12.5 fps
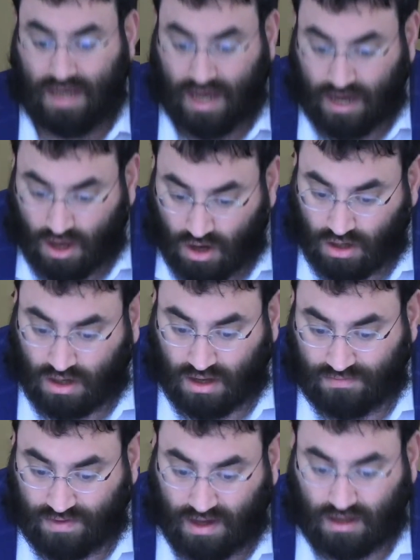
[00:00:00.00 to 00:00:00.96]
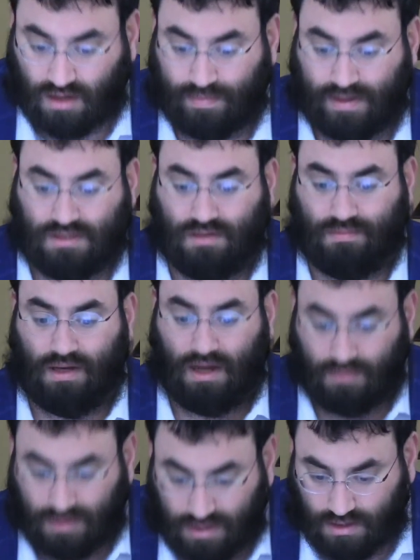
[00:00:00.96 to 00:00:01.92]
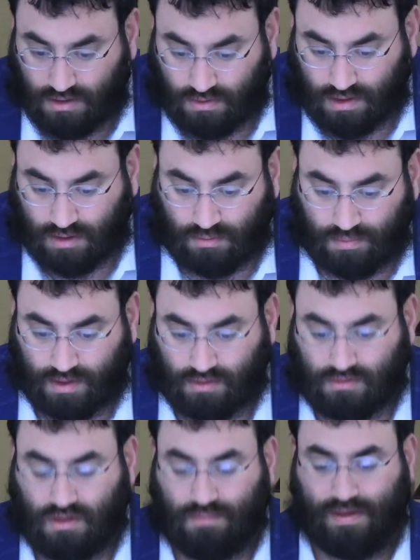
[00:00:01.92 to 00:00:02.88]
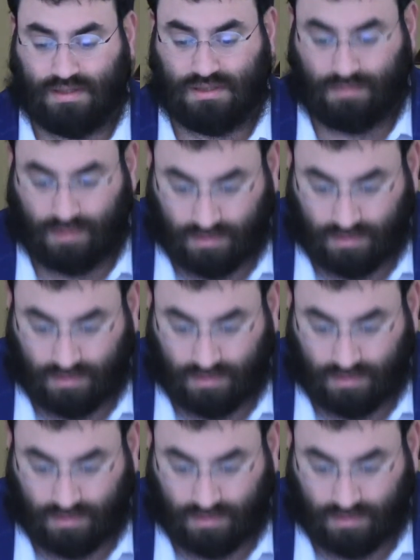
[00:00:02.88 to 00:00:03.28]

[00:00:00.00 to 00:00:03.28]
I will lead you and I will bring you to the Beis Imi.